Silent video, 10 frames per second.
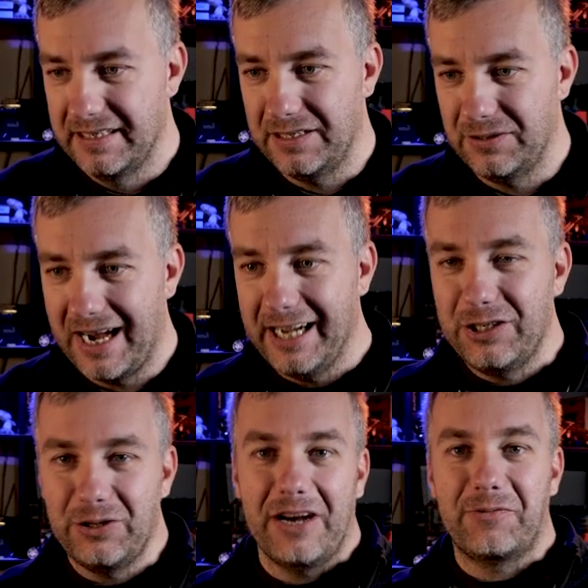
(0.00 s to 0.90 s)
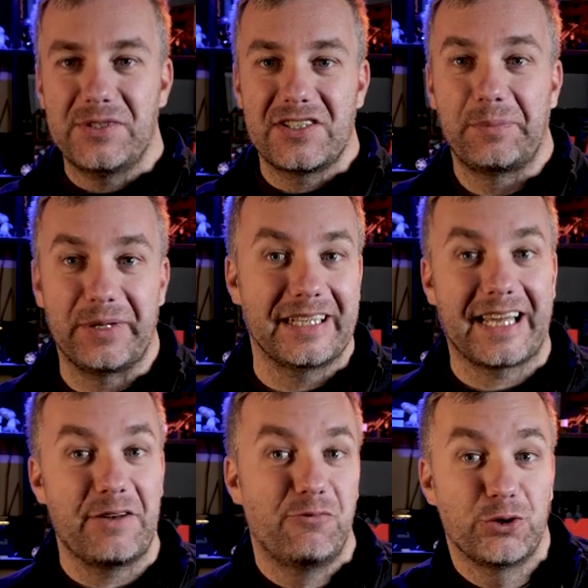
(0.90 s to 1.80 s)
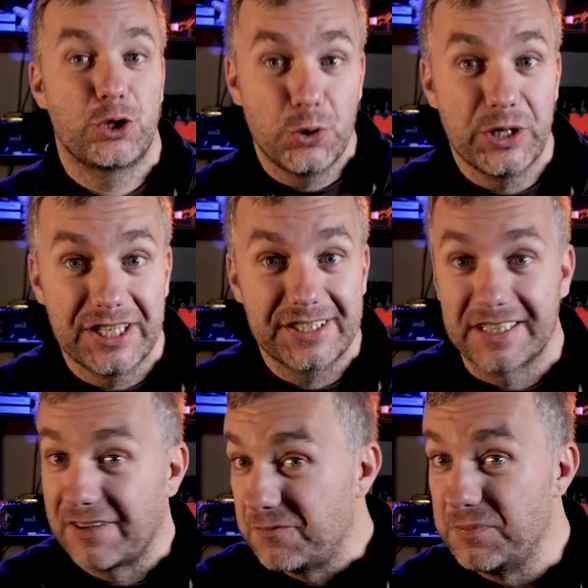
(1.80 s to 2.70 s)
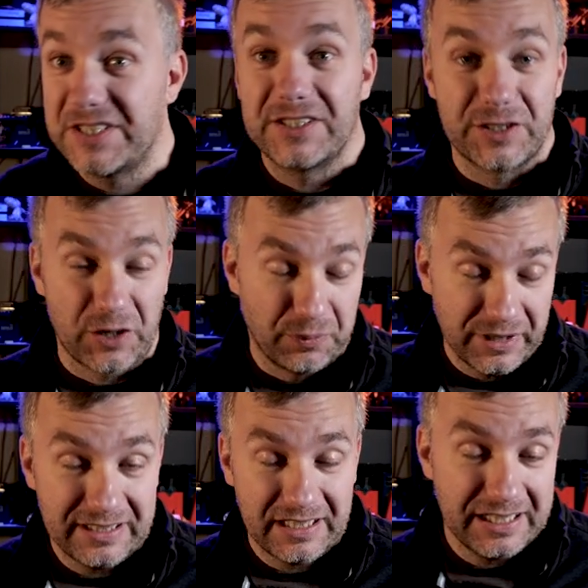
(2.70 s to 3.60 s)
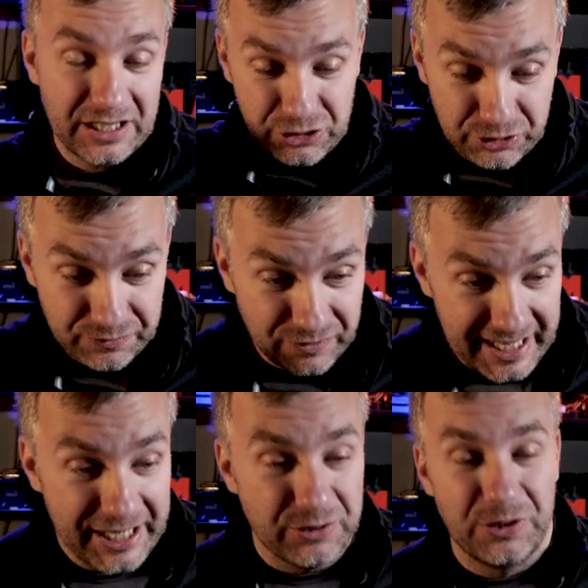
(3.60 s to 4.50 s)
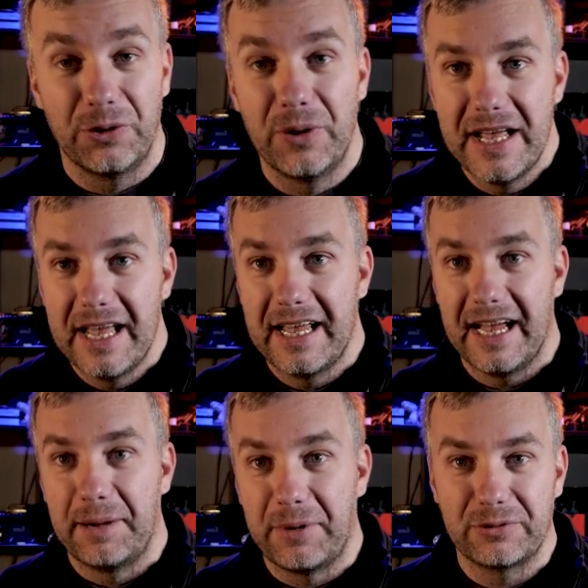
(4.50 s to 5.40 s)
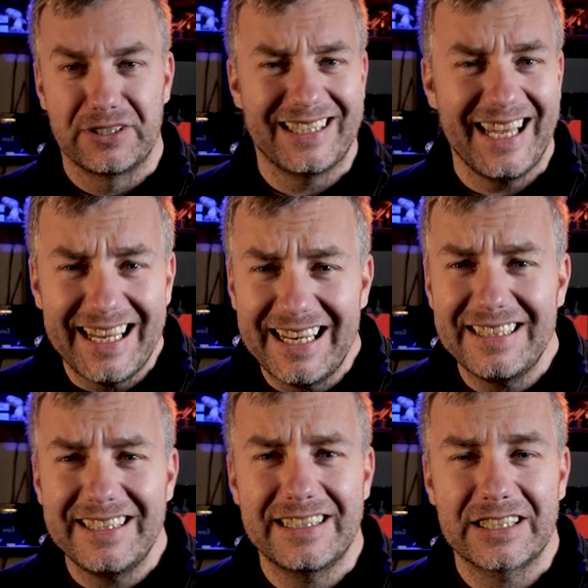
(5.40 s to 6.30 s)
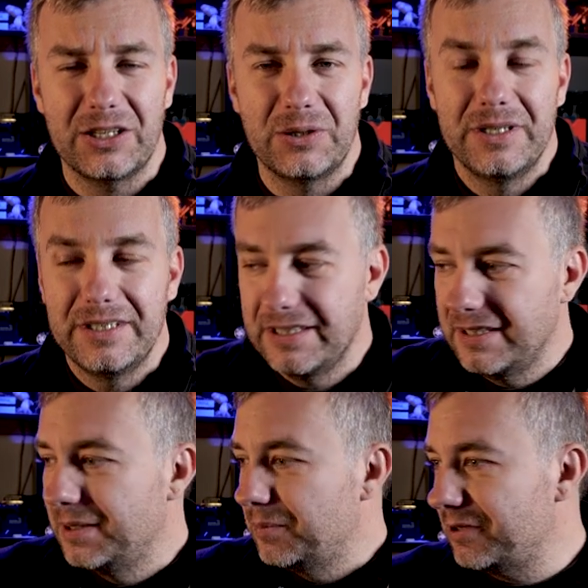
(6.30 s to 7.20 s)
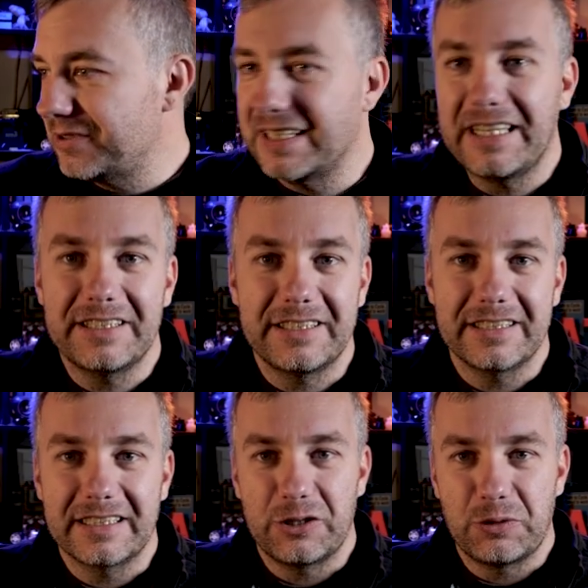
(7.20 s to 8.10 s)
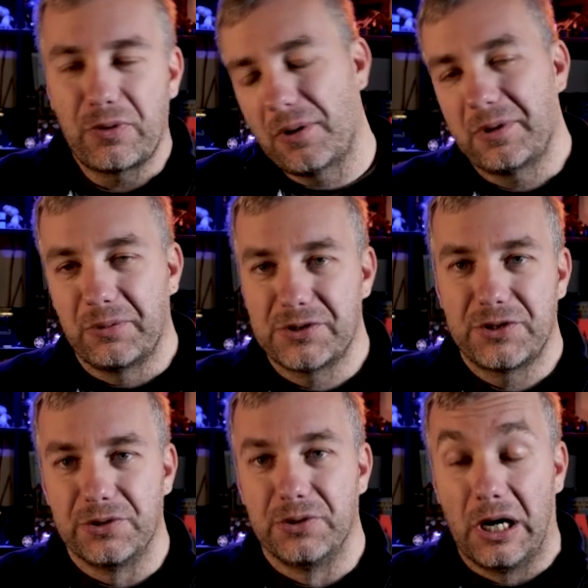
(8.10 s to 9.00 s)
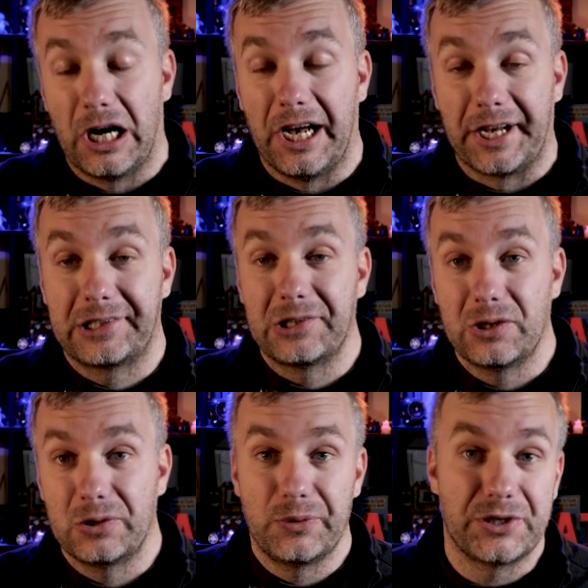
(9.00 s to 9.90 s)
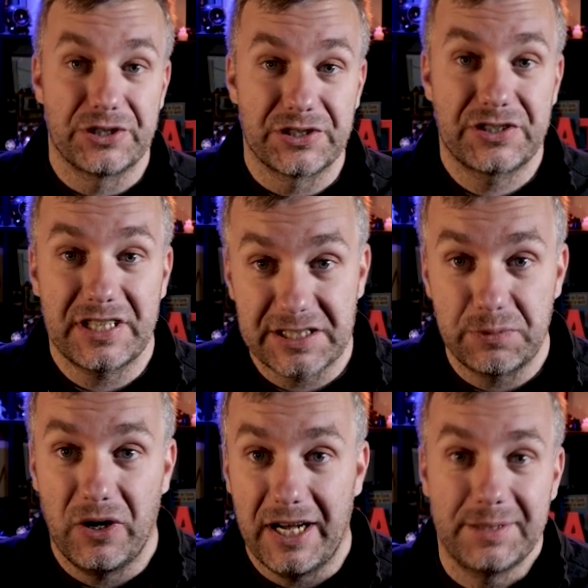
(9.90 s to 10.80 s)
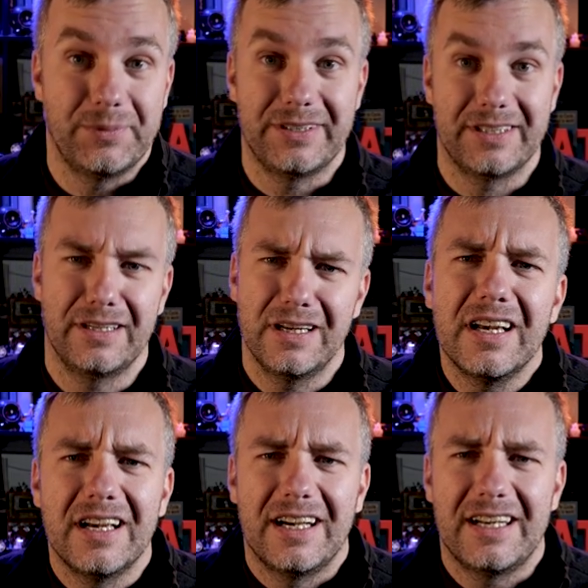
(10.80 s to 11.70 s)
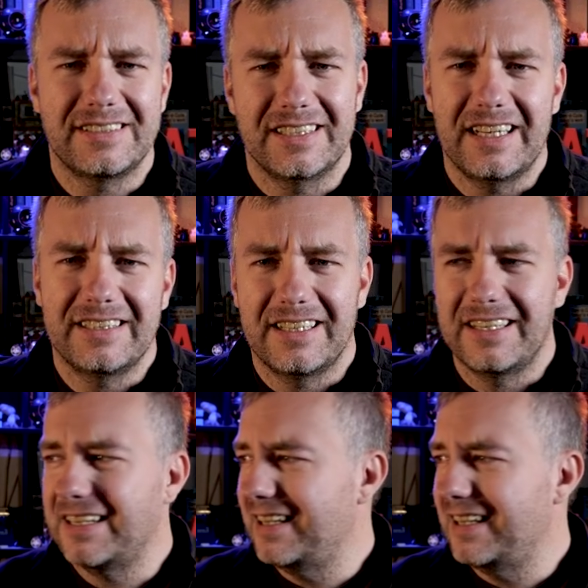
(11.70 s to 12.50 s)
Now, I know I've been sleeping in a cave for 2 years and I've missed it completely, and I should have let you know about it earlier ago, but there's another thing that you probably want to Google, which is Tasmo Admin. It's another